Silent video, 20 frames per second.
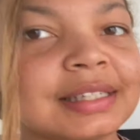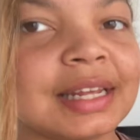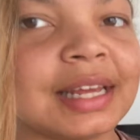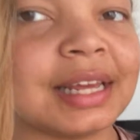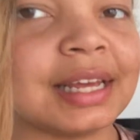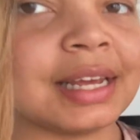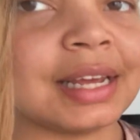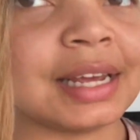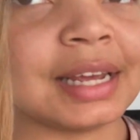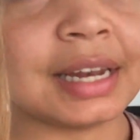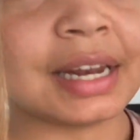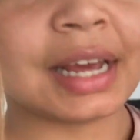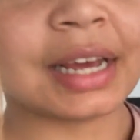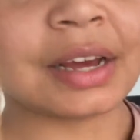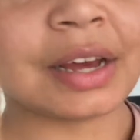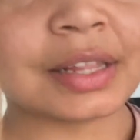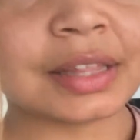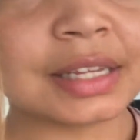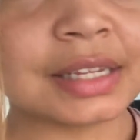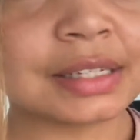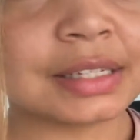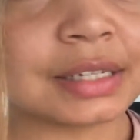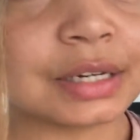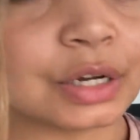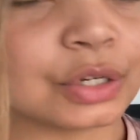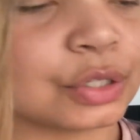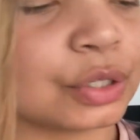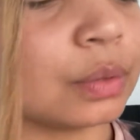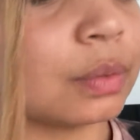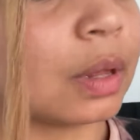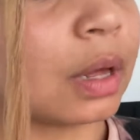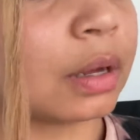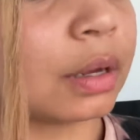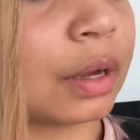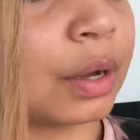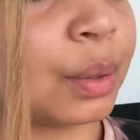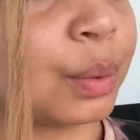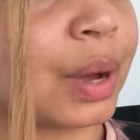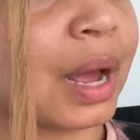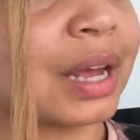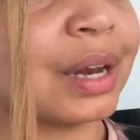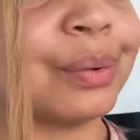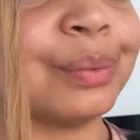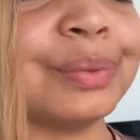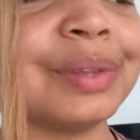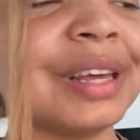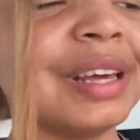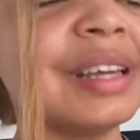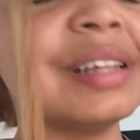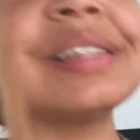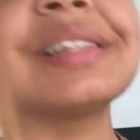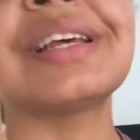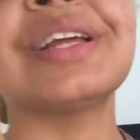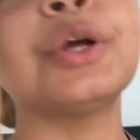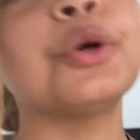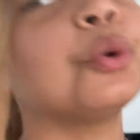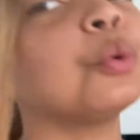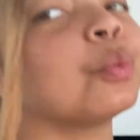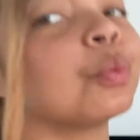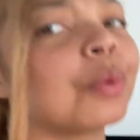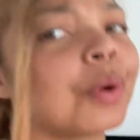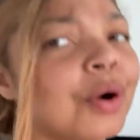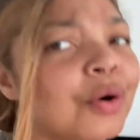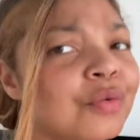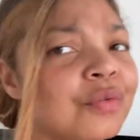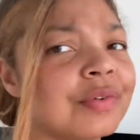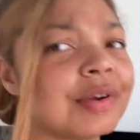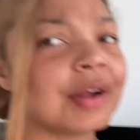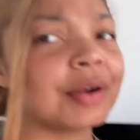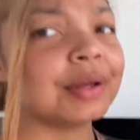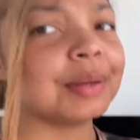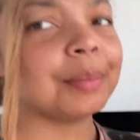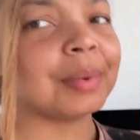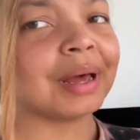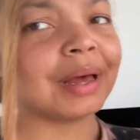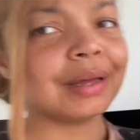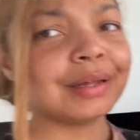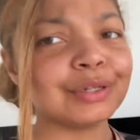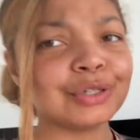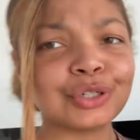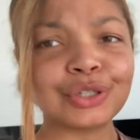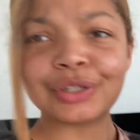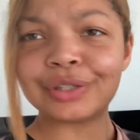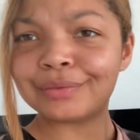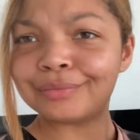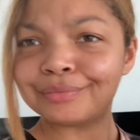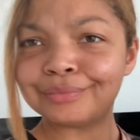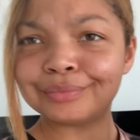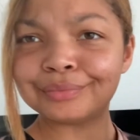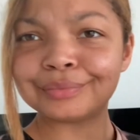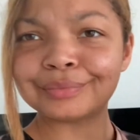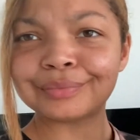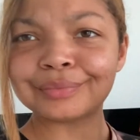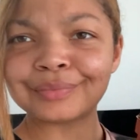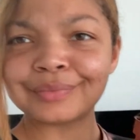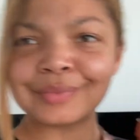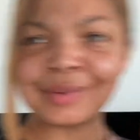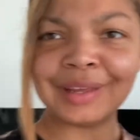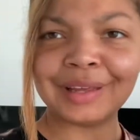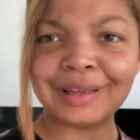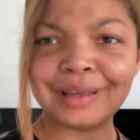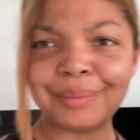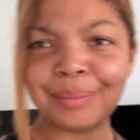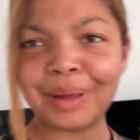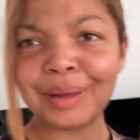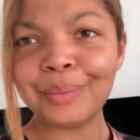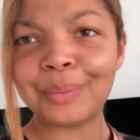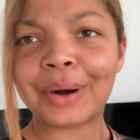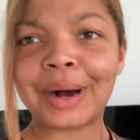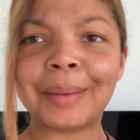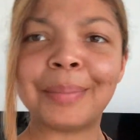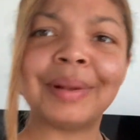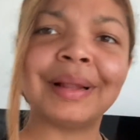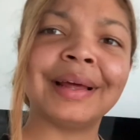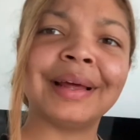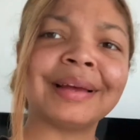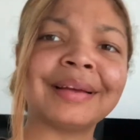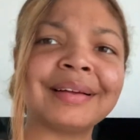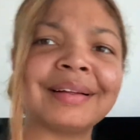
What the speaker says: and I got this not too long ago. I don't think it's gonna grow very much. Am I wobbling a